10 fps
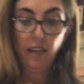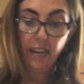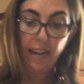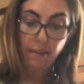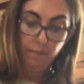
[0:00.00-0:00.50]

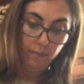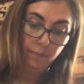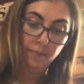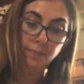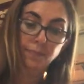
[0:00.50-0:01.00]
Okay,
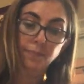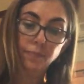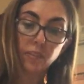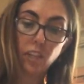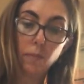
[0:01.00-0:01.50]

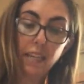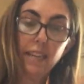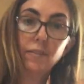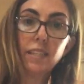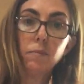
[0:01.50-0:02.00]
so my
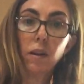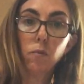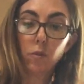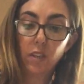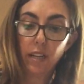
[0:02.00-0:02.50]
leaven's in my
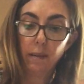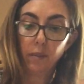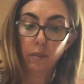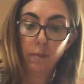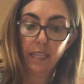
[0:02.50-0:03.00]
water. I'm
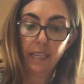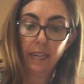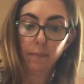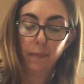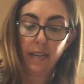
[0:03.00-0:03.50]
going to mix it
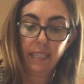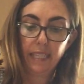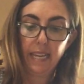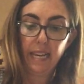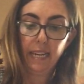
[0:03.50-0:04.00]
up
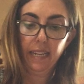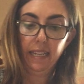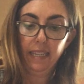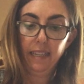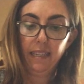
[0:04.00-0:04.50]
nicely.
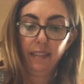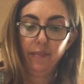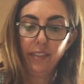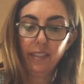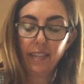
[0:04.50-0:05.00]
It
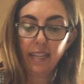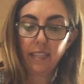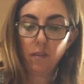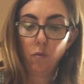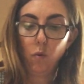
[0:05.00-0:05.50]
feels nice
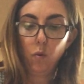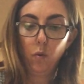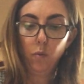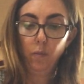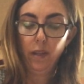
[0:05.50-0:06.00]
and
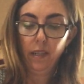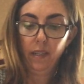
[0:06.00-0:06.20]
warm.